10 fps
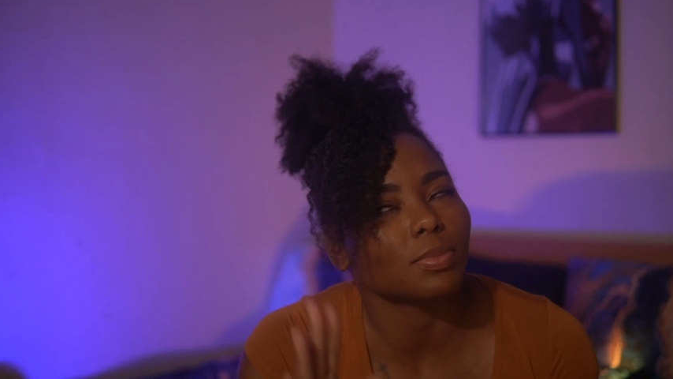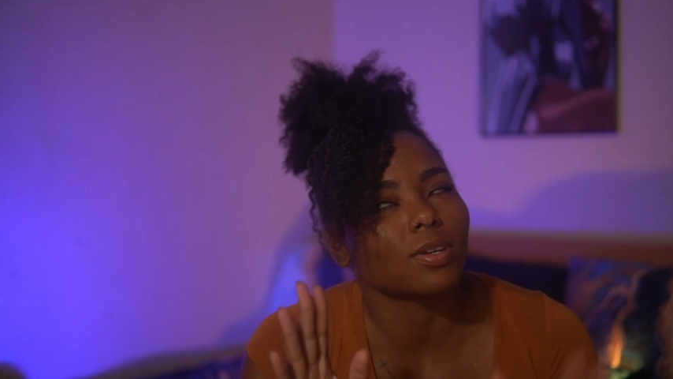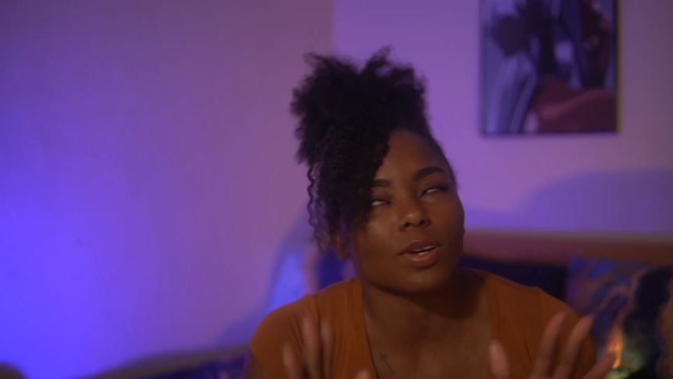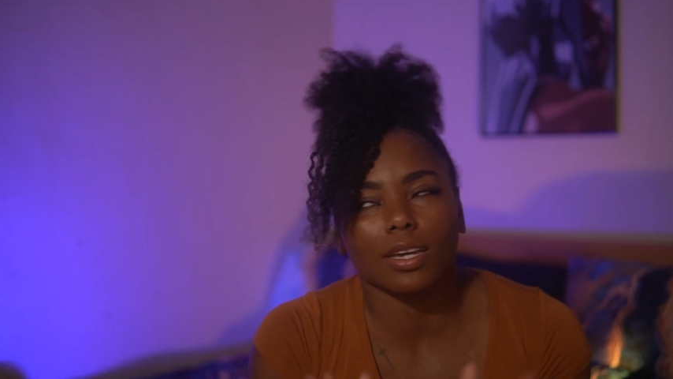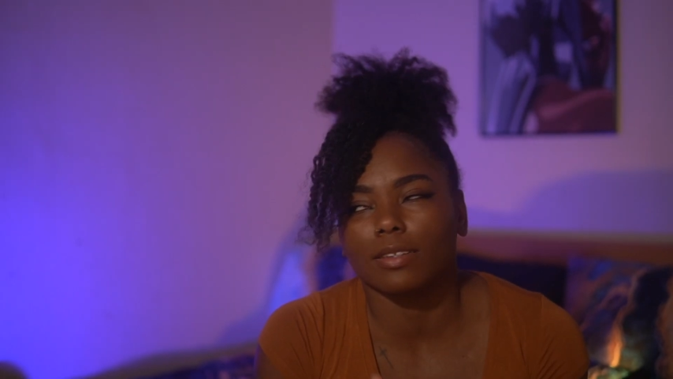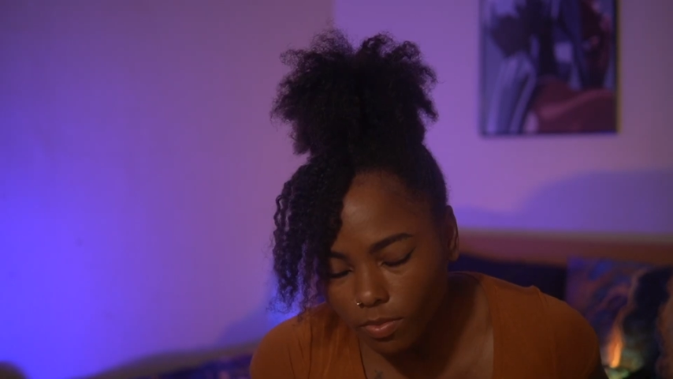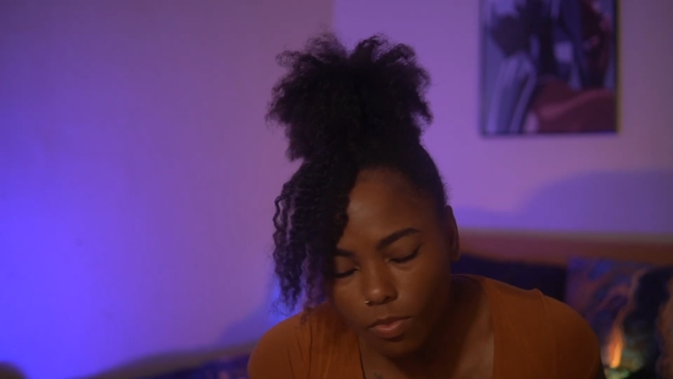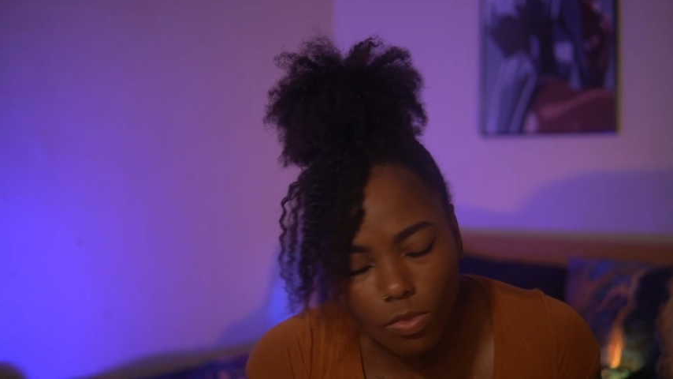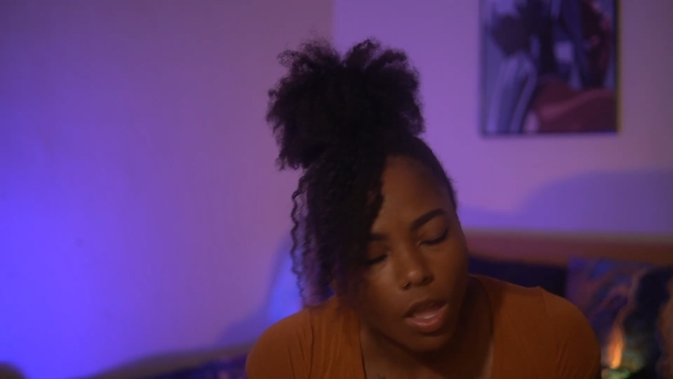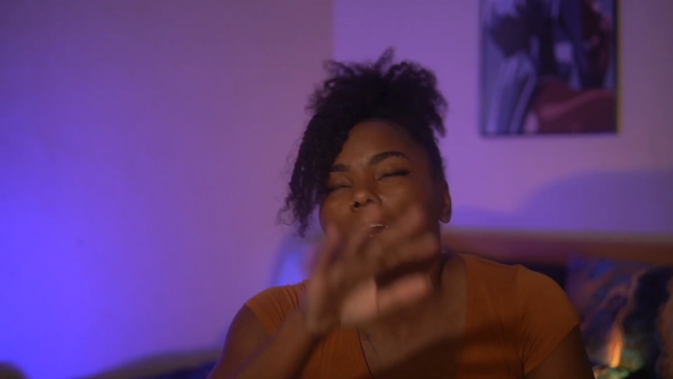but okay.
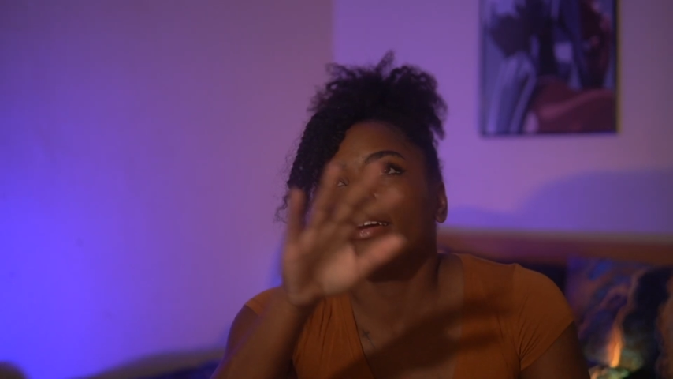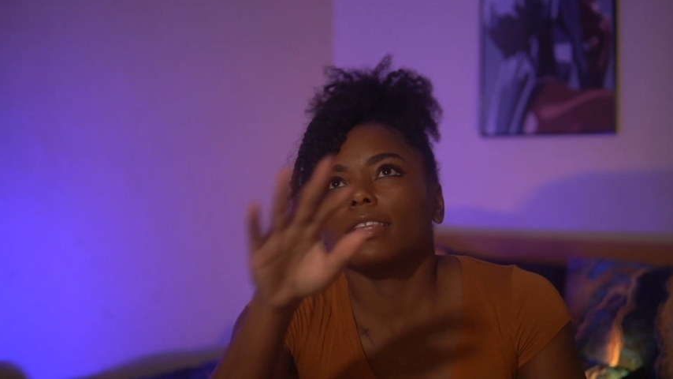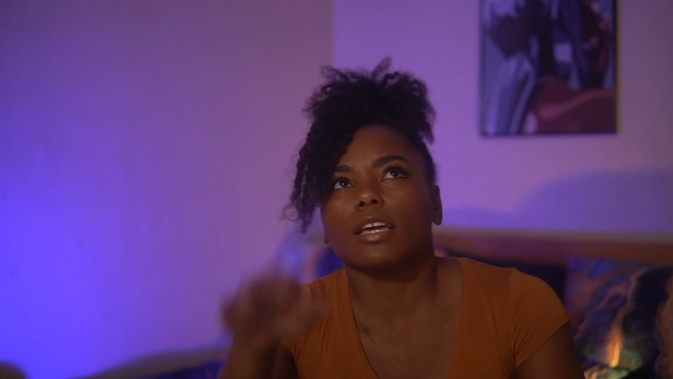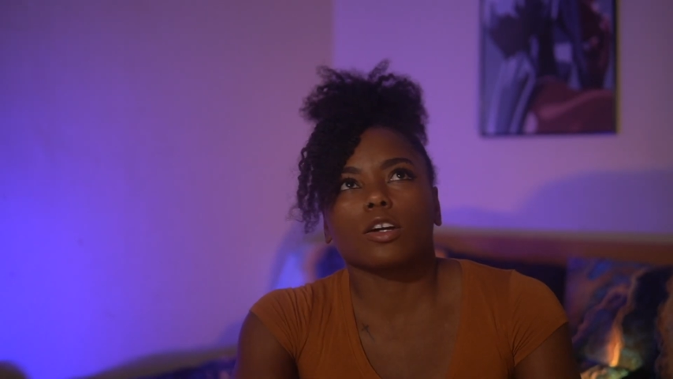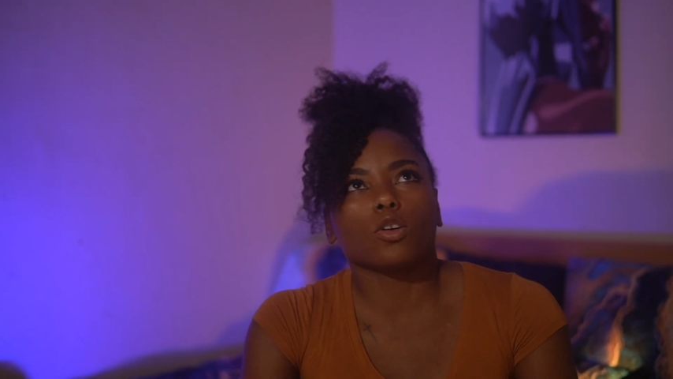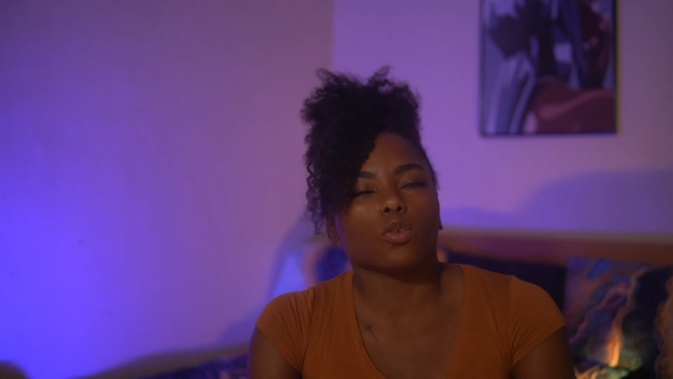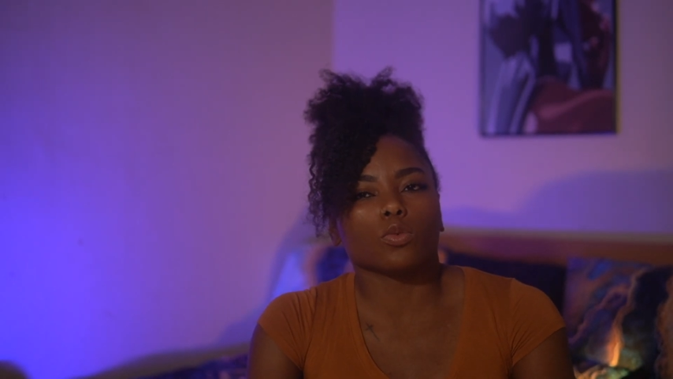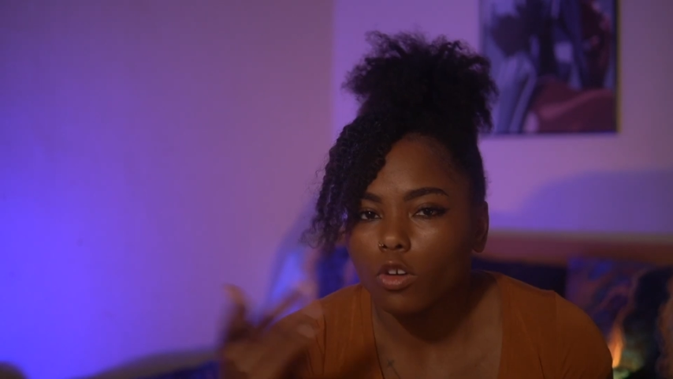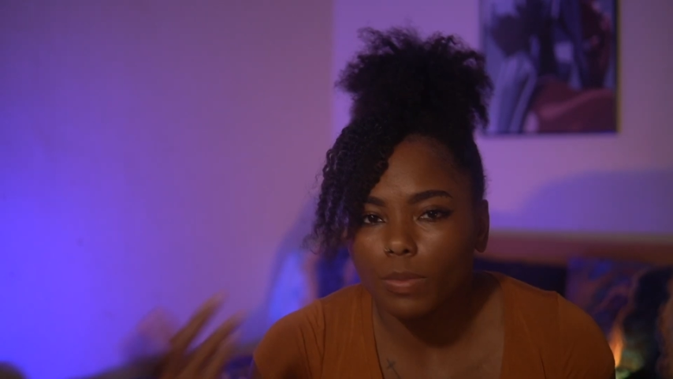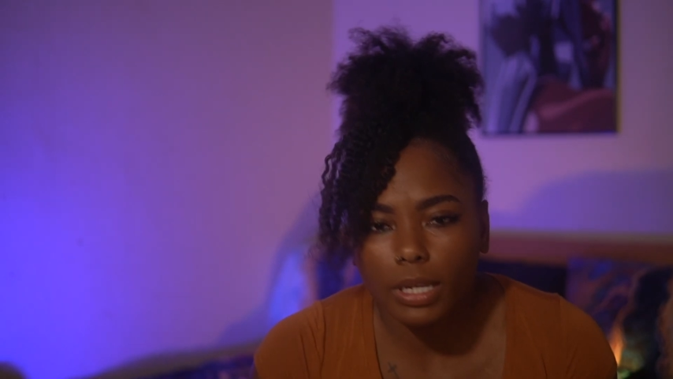Everything
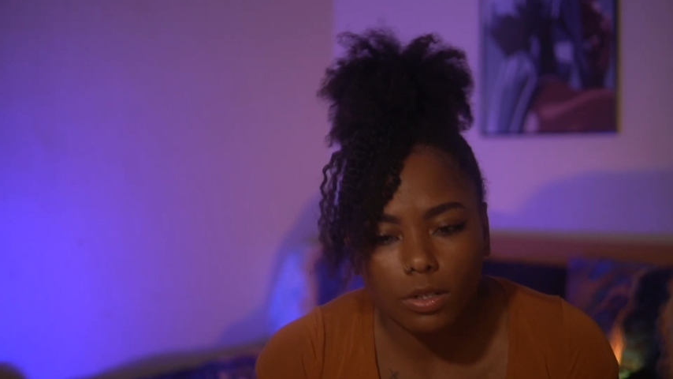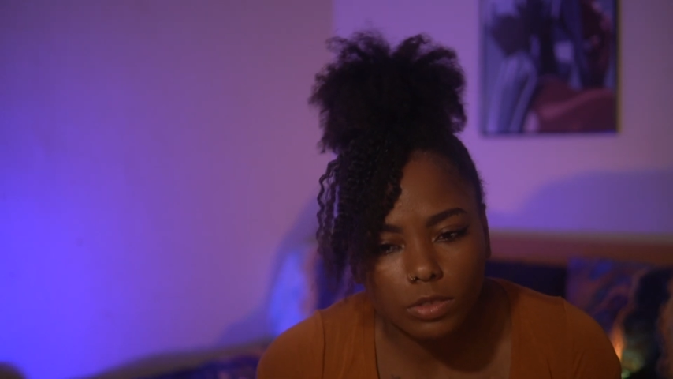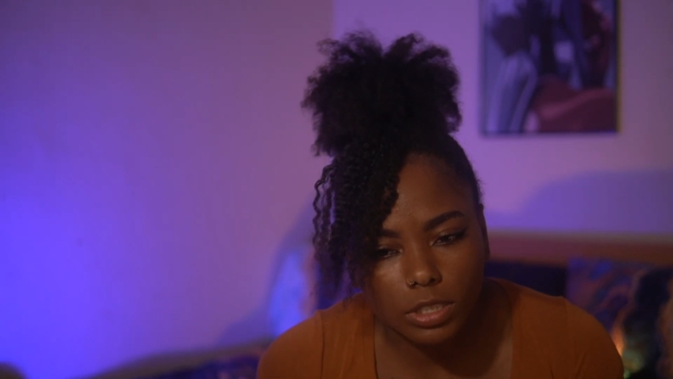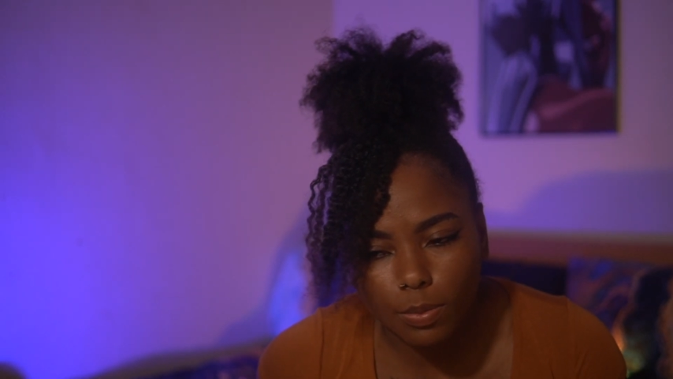cool. We make it onto the